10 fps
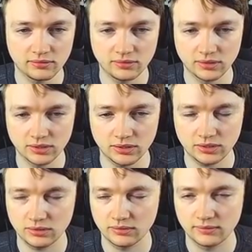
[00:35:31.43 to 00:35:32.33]

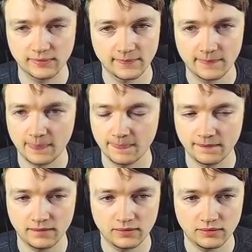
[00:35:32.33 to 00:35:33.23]

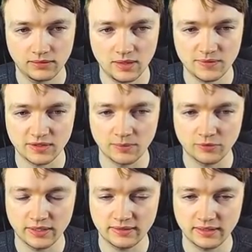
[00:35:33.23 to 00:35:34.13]
That was an
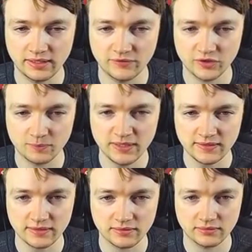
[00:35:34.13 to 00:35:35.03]
upgrade that I've just
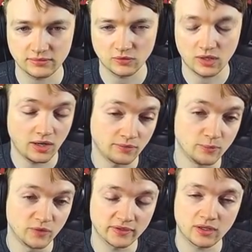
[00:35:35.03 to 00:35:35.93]
missed. Or a
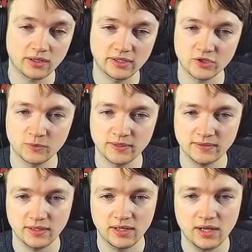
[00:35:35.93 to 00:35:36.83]
remove a card I just
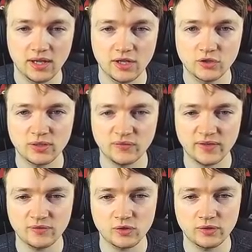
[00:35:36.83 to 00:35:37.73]
missed.
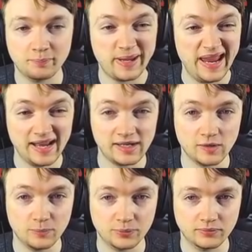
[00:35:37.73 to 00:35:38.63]
25 gold. Pen
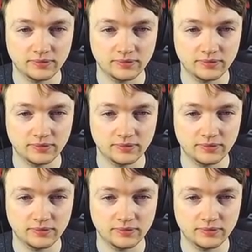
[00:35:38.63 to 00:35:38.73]
Nib.